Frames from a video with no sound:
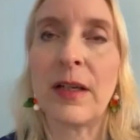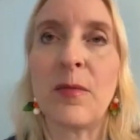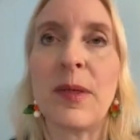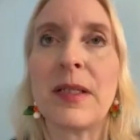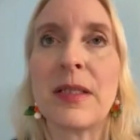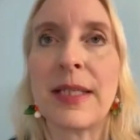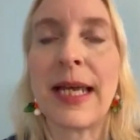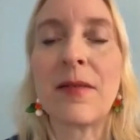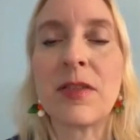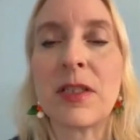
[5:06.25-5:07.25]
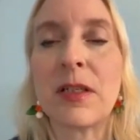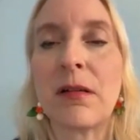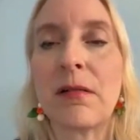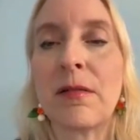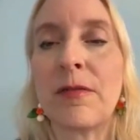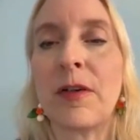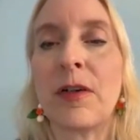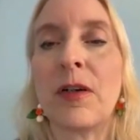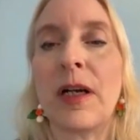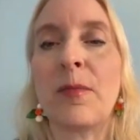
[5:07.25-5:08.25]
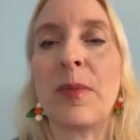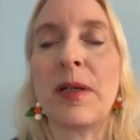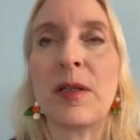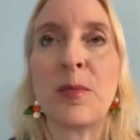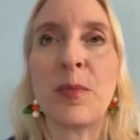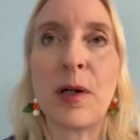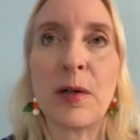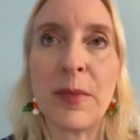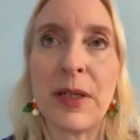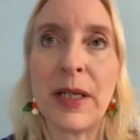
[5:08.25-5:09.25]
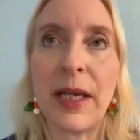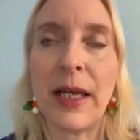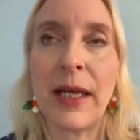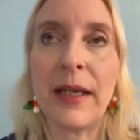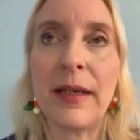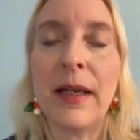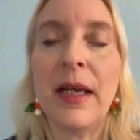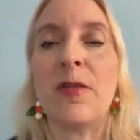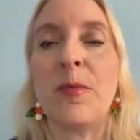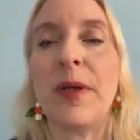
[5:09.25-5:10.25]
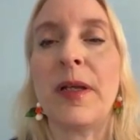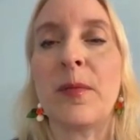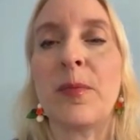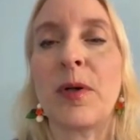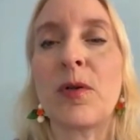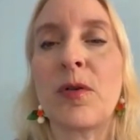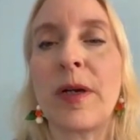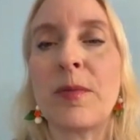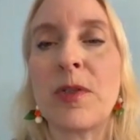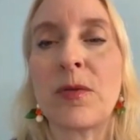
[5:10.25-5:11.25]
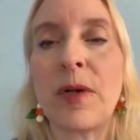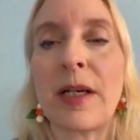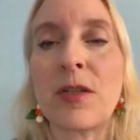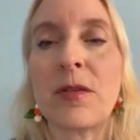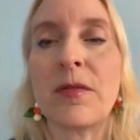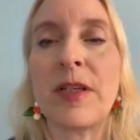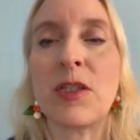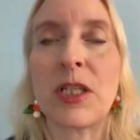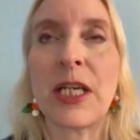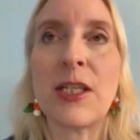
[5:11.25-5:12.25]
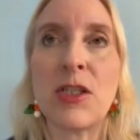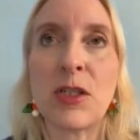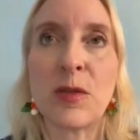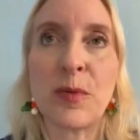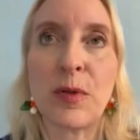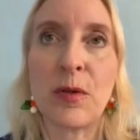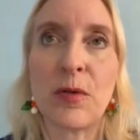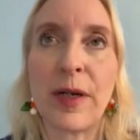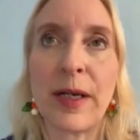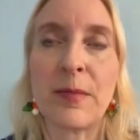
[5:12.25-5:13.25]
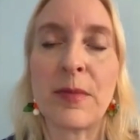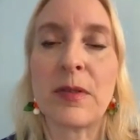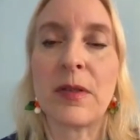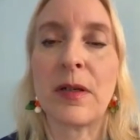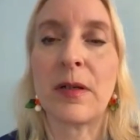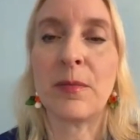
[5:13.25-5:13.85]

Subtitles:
I've been a staff sonographer, I've been a department head, I've been a program director of educational programs